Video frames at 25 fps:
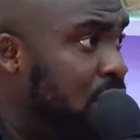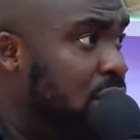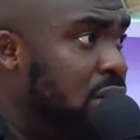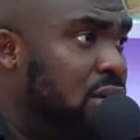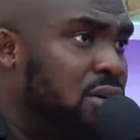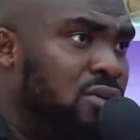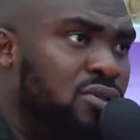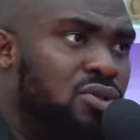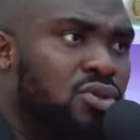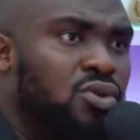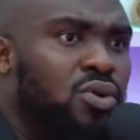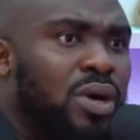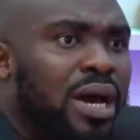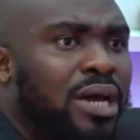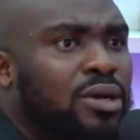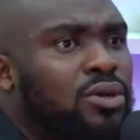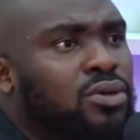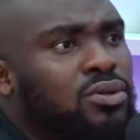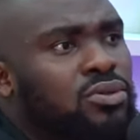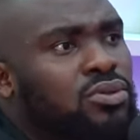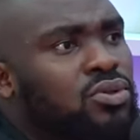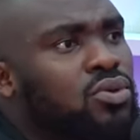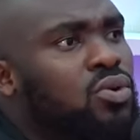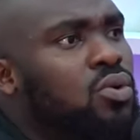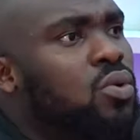So I
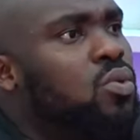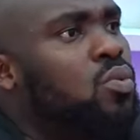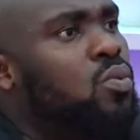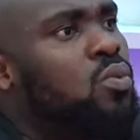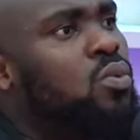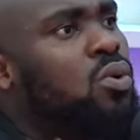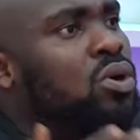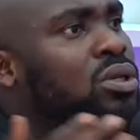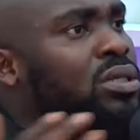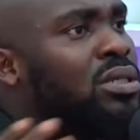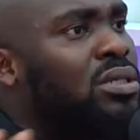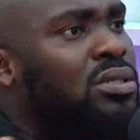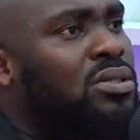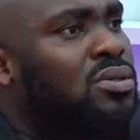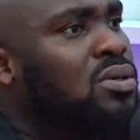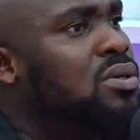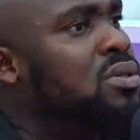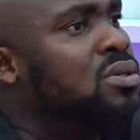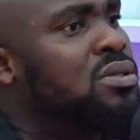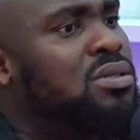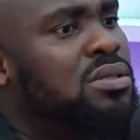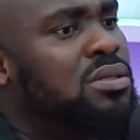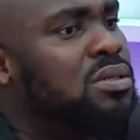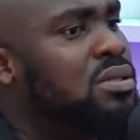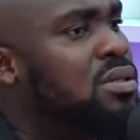don't know what is going
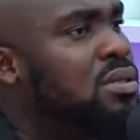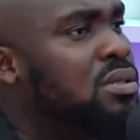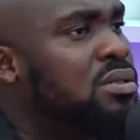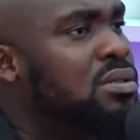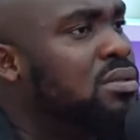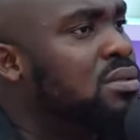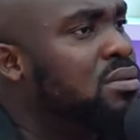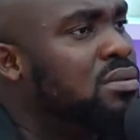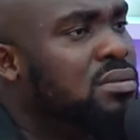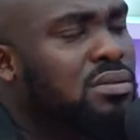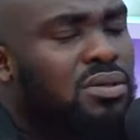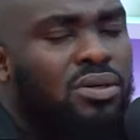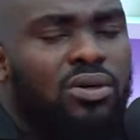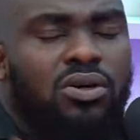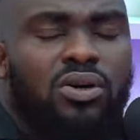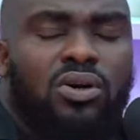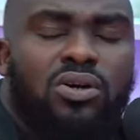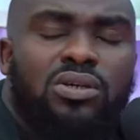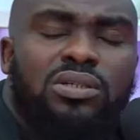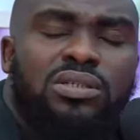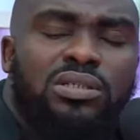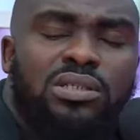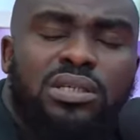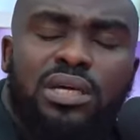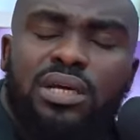to
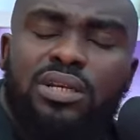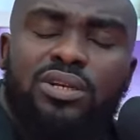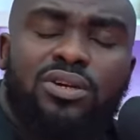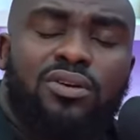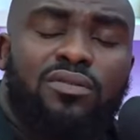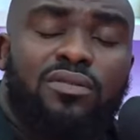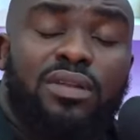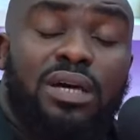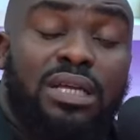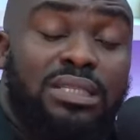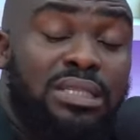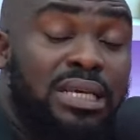cause any of that.